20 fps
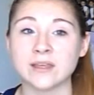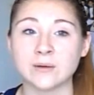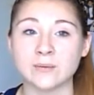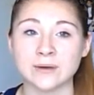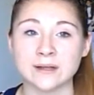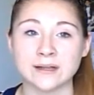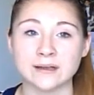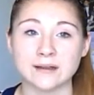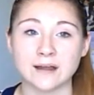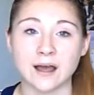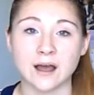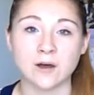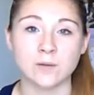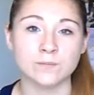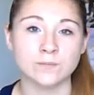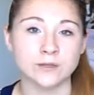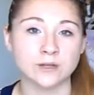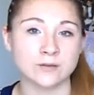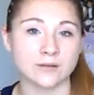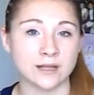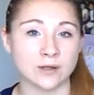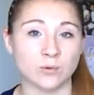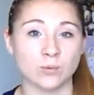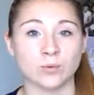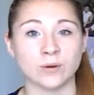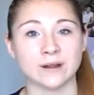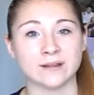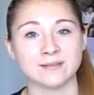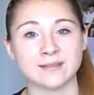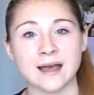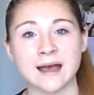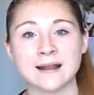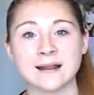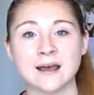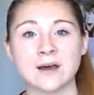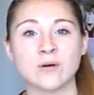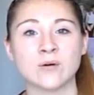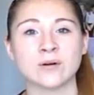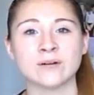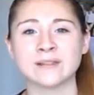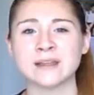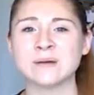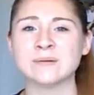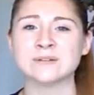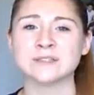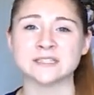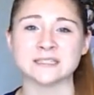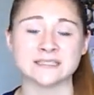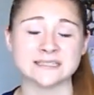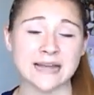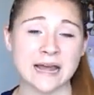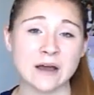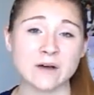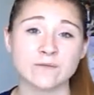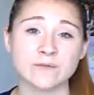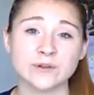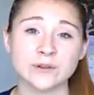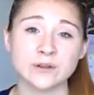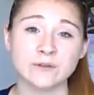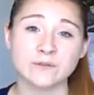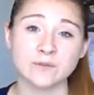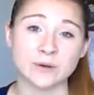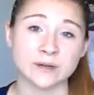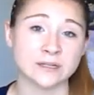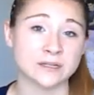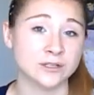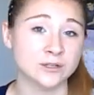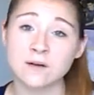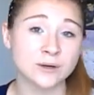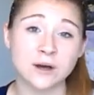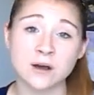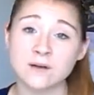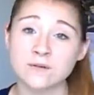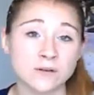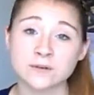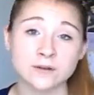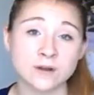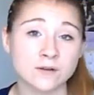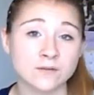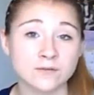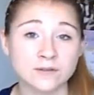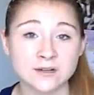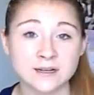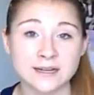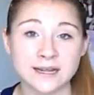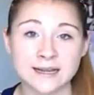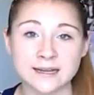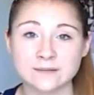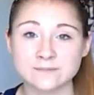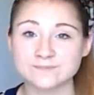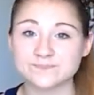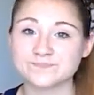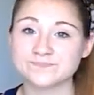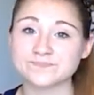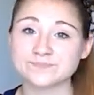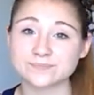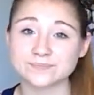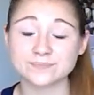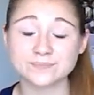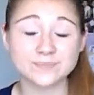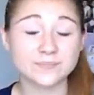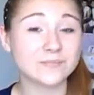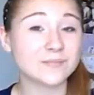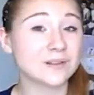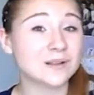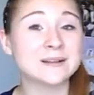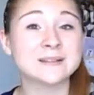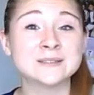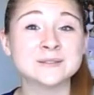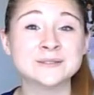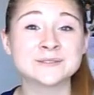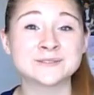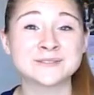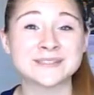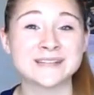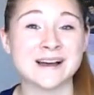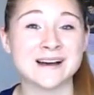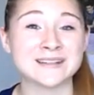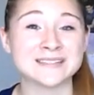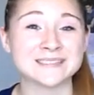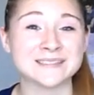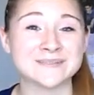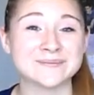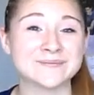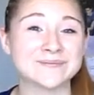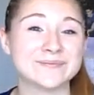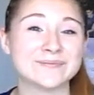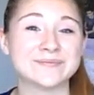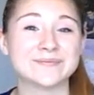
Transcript: they would help you like work that out, or they would just count for you if you want to do it over and over again. So it was really awesome.